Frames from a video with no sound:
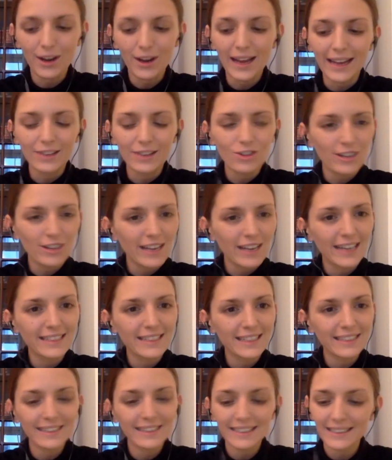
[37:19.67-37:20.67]
Actually, I
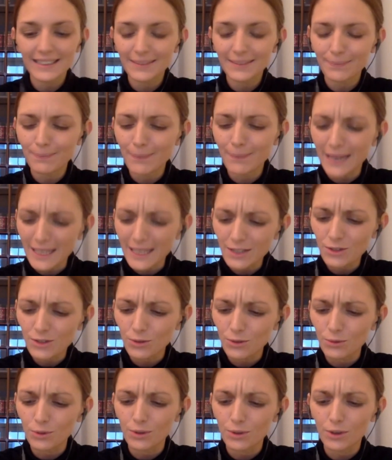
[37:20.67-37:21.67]
didn't mean
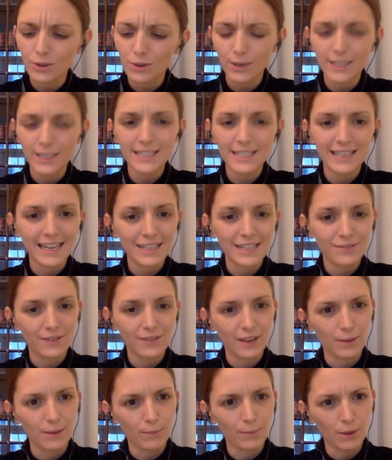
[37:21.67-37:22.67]
to criticize
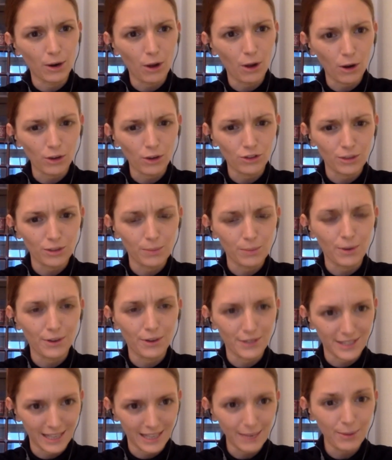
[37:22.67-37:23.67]
phenomenology per se,